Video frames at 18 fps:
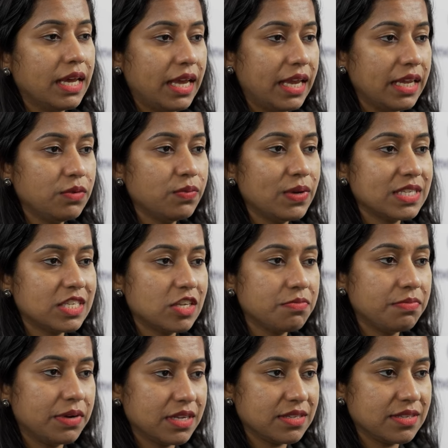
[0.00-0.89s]

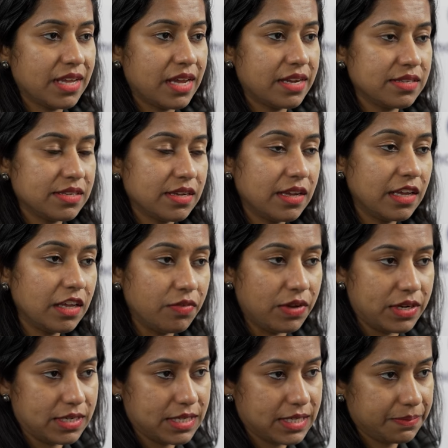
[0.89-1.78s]
invasive breast cancer
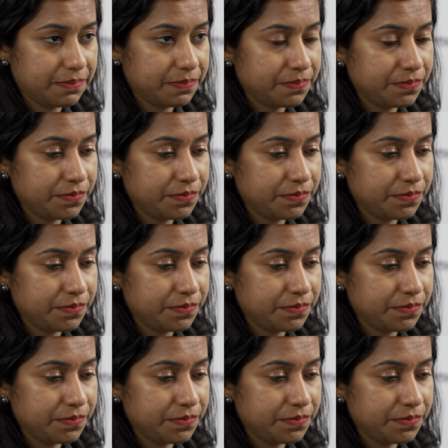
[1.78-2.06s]
events.